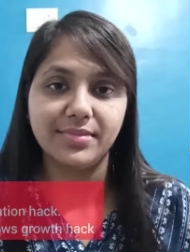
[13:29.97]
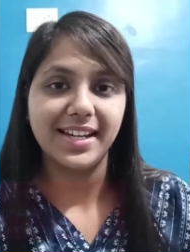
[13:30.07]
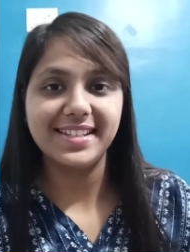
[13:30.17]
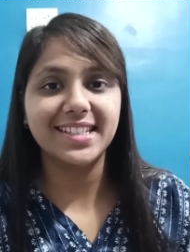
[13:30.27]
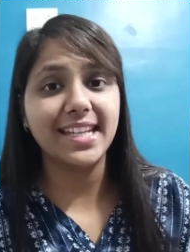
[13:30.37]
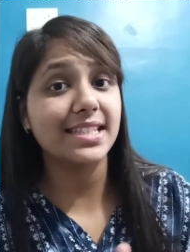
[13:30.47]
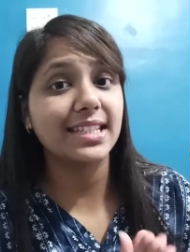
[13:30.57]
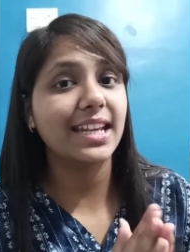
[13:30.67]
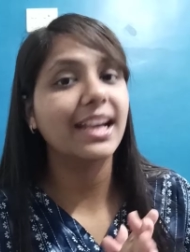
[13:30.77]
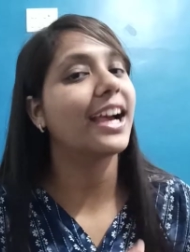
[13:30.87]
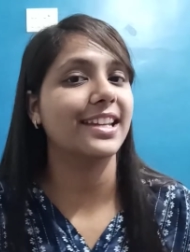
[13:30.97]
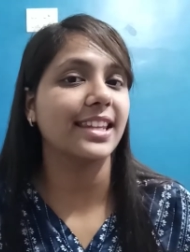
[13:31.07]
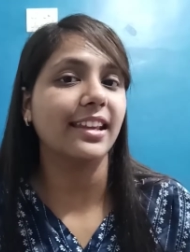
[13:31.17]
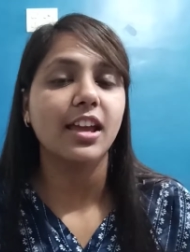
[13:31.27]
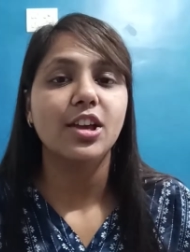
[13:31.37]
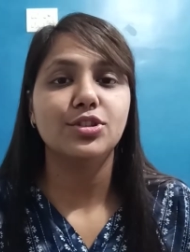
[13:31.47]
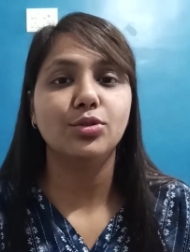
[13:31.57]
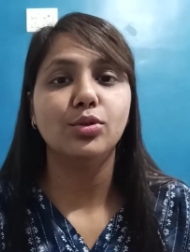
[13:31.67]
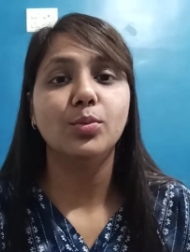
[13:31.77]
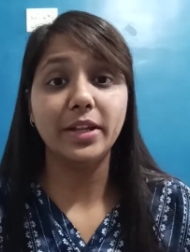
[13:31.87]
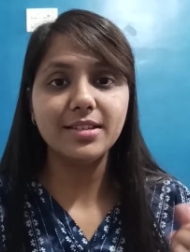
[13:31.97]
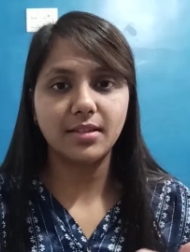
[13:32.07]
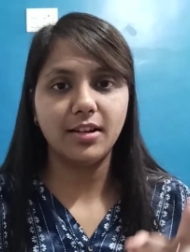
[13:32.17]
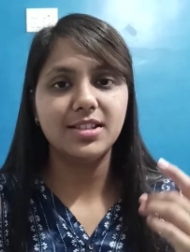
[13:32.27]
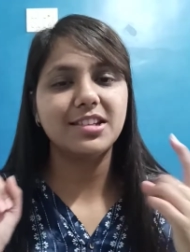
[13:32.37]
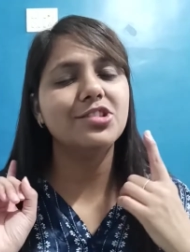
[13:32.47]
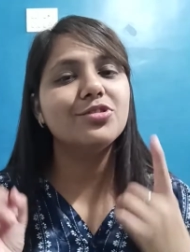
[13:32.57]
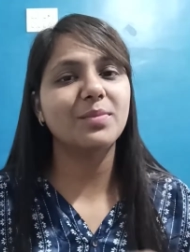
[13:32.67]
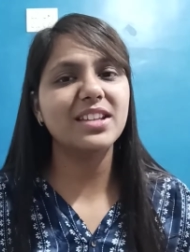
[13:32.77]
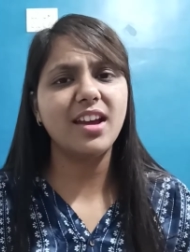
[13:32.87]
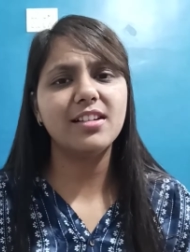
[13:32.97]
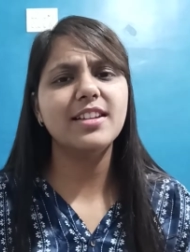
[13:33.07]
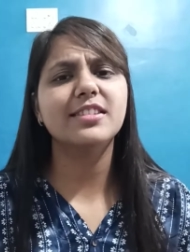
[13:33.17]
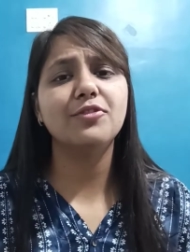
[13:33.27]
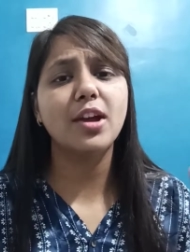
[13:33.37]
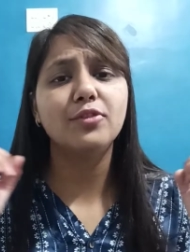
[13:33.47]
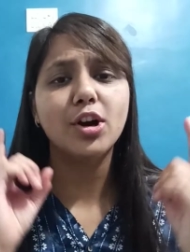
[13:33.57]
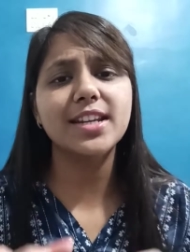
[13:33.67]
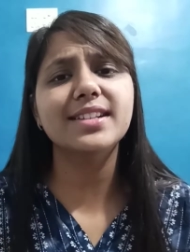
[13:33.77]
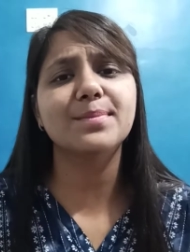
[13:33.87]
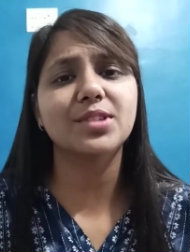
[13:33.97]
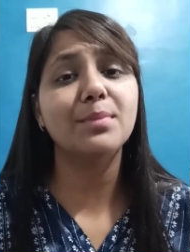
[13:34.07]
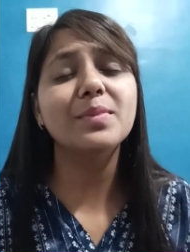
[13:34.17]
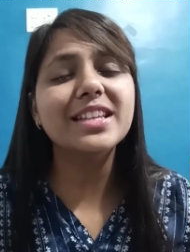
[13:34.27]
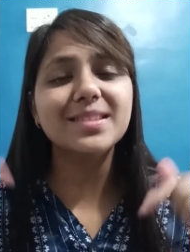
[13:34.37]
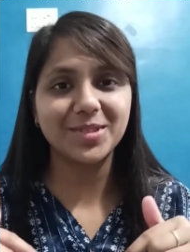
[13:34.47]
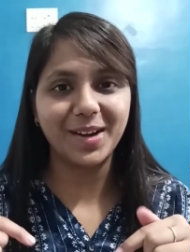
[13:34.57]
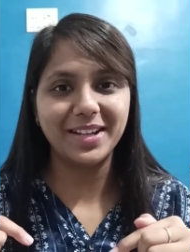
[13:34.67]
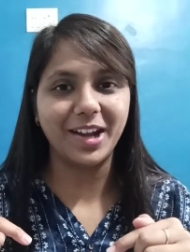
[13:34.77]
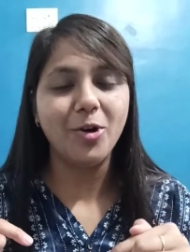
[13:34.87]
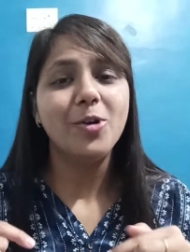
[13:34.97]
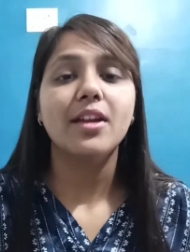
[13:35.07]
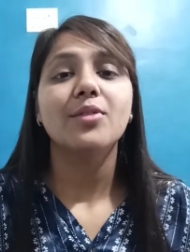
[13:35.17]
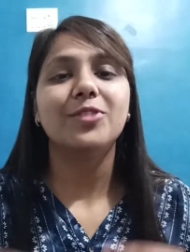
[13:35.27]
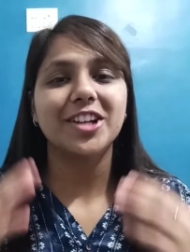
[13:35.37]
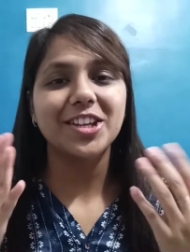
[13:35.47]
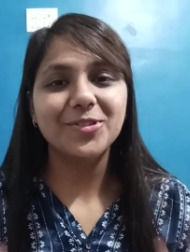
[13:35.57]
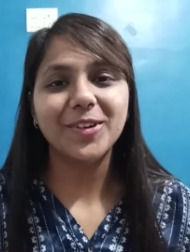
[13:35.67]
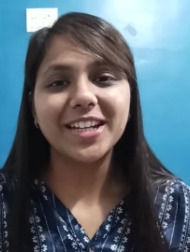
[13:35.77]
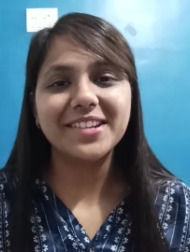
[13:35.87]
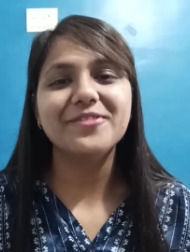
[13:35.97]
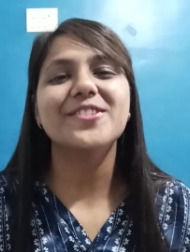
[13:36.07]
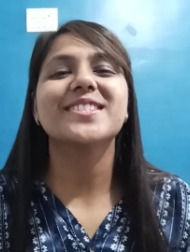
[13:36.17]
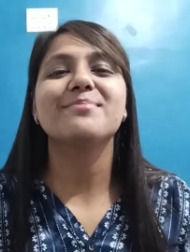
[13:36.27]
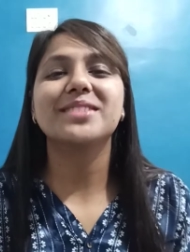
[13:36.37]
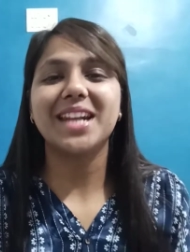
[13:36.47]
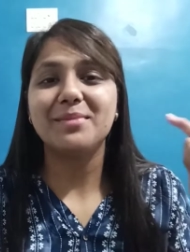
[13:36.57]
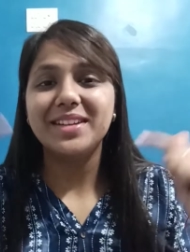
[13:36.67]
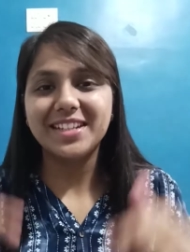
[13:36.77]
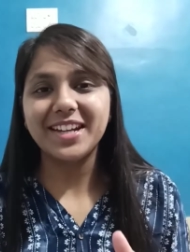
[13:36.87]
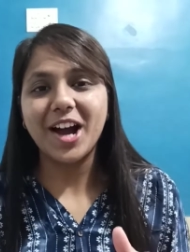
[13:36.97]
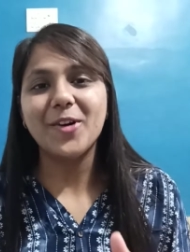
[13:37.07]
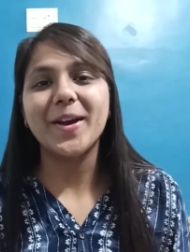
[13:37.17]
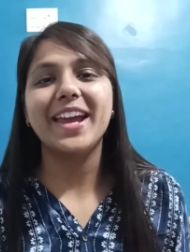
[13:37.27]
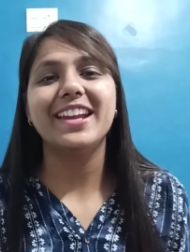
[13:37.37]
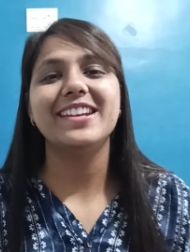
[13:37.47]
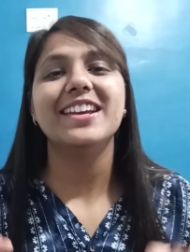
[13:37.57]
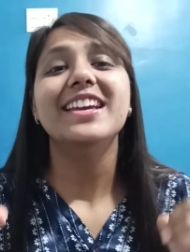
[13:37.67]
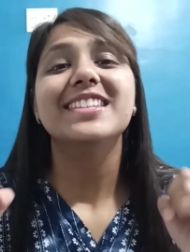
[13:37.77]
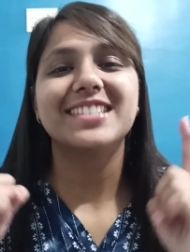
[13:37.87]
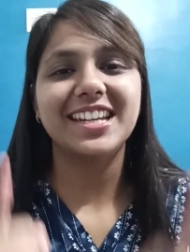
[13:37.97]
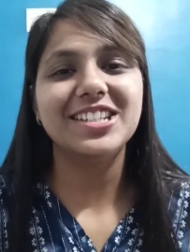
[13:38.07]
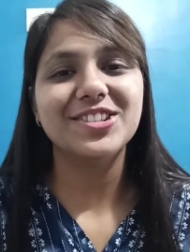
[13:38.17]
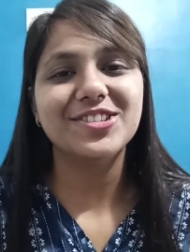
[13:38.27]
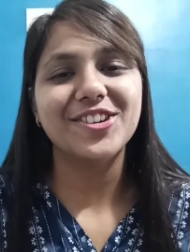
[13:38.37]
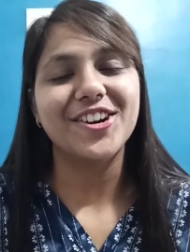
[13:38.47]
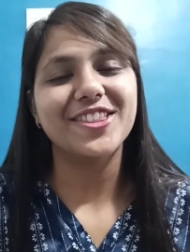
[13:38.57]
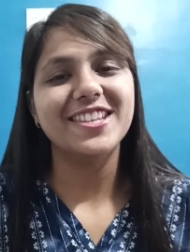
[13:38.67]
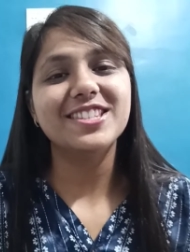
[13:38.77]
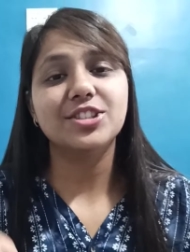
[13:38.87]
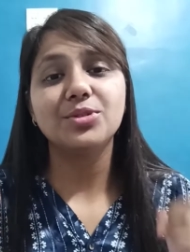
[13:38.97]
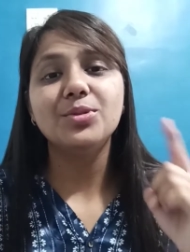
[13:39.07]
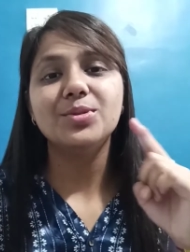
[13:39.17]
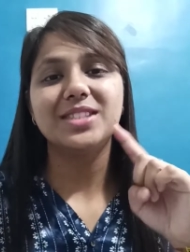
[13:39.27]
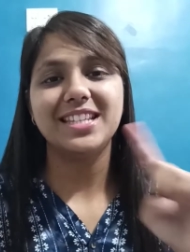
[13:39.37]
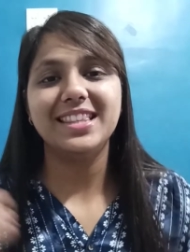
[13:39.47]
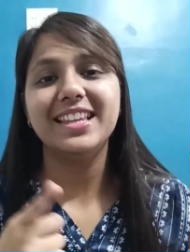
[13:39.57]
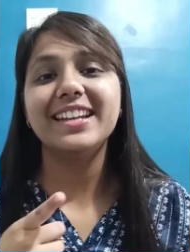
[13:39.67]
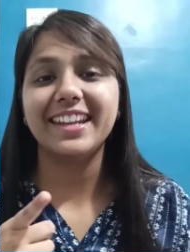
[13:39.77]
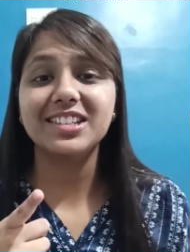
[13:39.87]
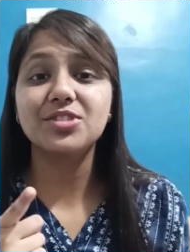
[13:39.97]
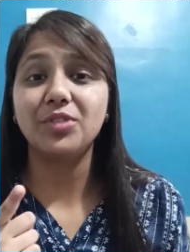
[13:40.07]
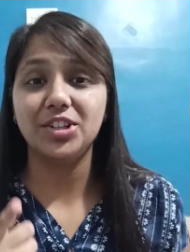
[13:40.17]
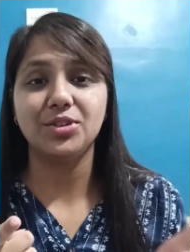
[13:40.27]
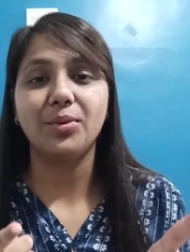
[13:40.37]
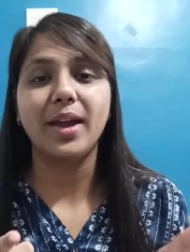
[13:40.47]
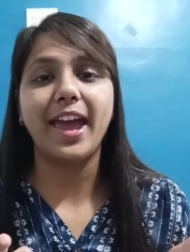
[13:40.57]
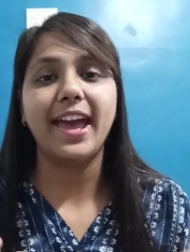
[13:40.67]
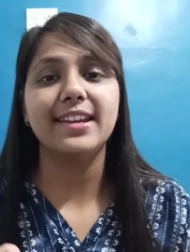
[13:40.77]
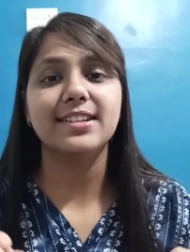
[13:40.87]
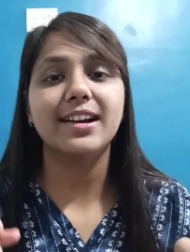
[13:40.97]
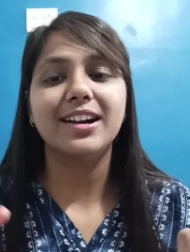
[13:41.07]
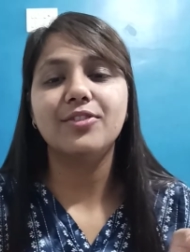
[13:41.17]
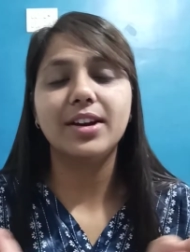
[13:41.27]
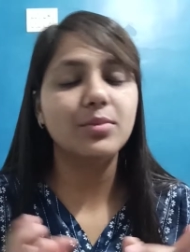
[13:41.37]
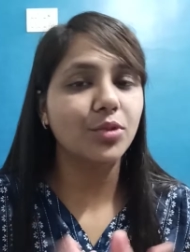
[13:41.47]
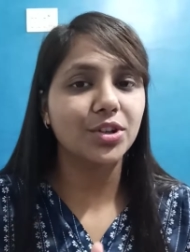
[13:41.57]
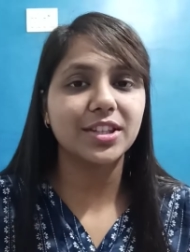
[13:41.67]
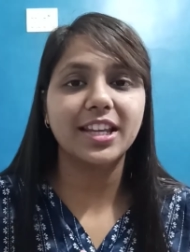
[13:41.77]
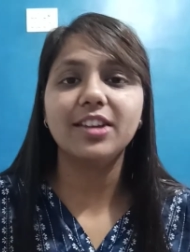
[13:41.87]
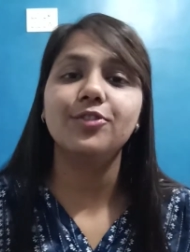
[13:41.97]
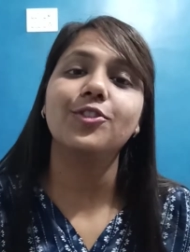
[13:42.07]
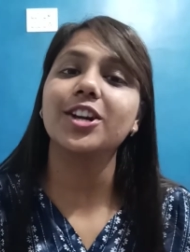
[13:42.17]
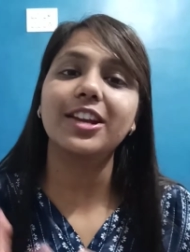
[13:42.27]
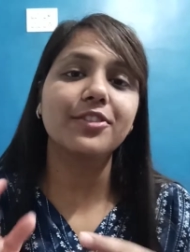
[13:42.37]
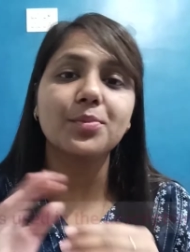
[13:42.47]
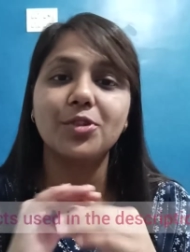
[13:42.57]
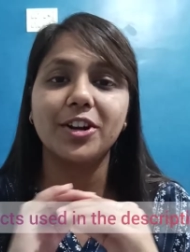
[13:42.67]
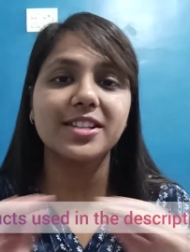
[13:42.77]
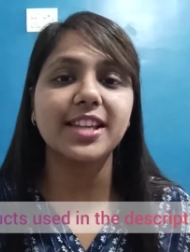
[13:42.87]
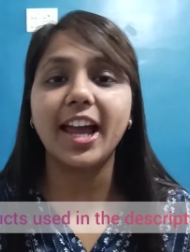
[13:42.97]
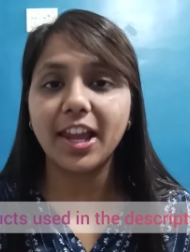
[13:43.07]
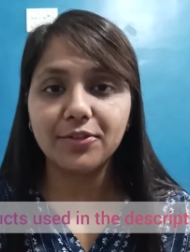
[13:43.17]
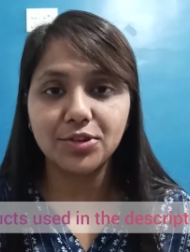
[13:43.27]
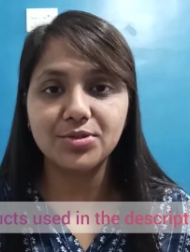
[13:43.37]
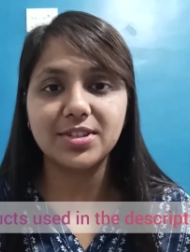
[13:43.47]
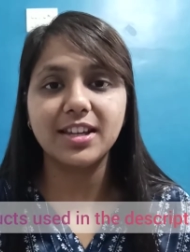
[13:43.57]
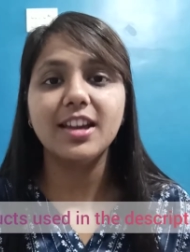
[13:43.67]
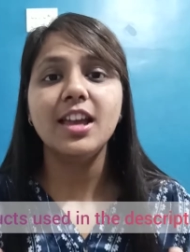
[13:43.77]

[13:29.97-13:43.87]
it's a testing kind of thing. So please stay tuned on my channel, and if you have not yet subscribed, please subscribe it now. What are you waiting for? Subscribe it now and stay tuned on this to see the next video. And one more thing, whatever products I have used